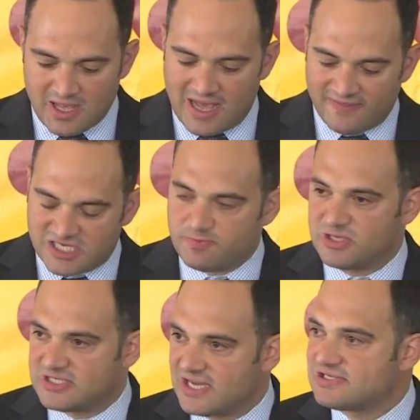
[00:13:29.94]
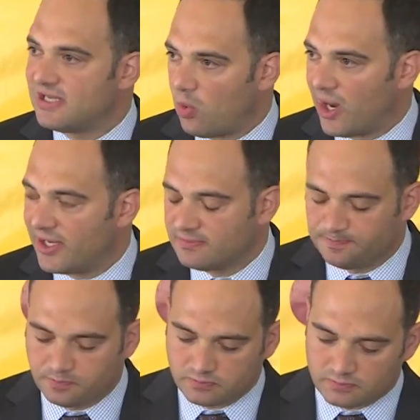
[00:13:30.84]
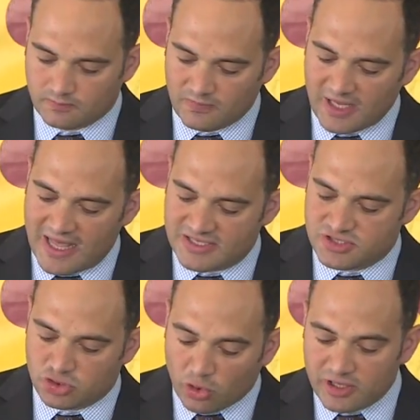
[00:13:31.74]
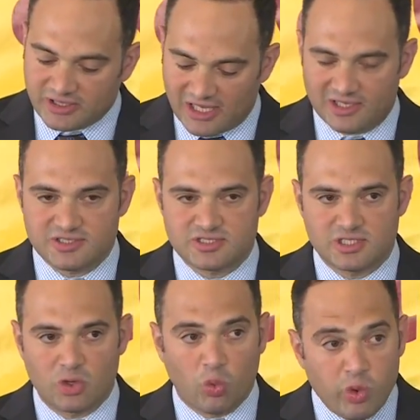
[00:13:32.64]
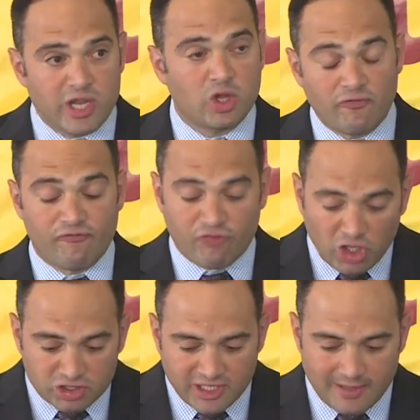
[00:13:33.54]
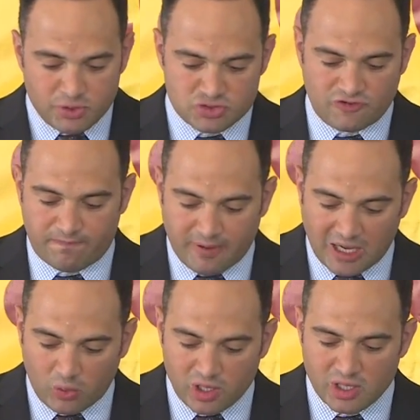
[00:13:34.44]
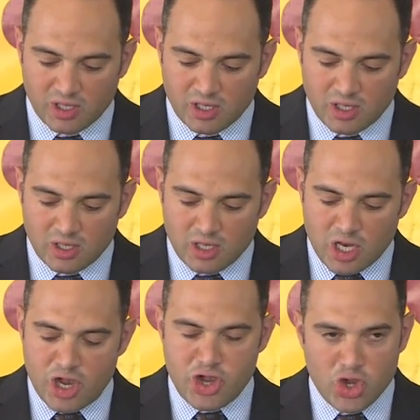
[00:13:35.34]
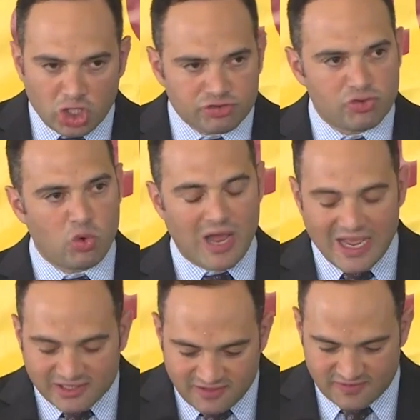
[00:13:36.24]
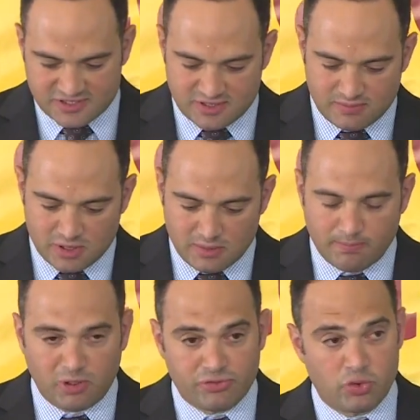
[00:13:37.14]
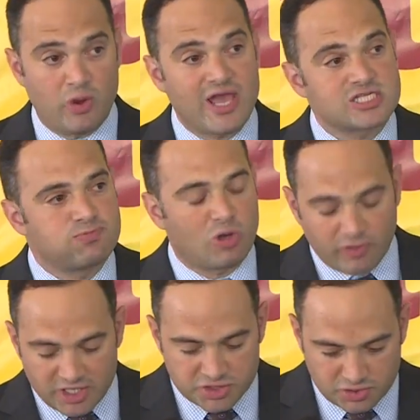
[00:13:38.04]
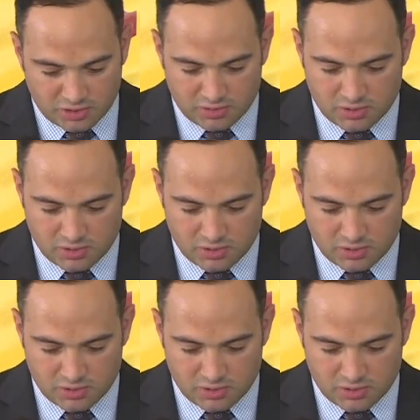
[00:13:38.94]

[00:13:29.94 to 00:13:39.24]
And that's precisely why, as storytellers, we confront the abuse of power not through activism, but through exploration.